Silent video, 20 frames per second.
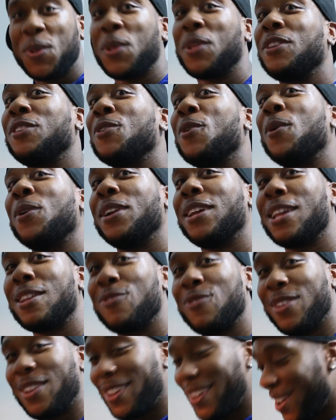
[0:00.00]
Show her this
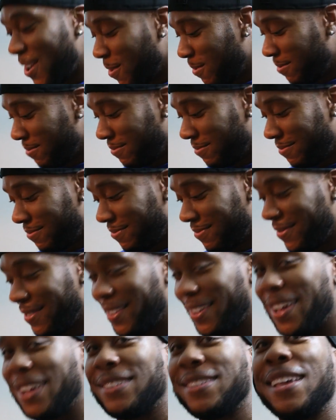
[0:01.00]
video.
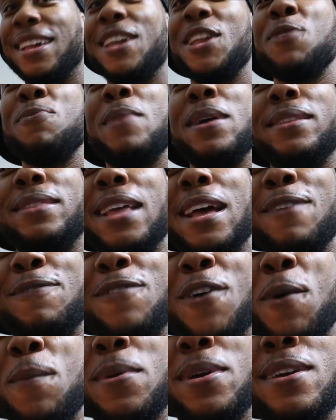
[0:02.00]
And say, can you make that
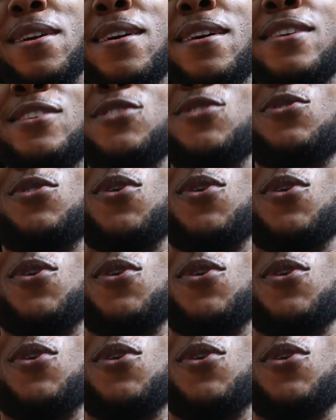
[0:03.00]
for me? She'll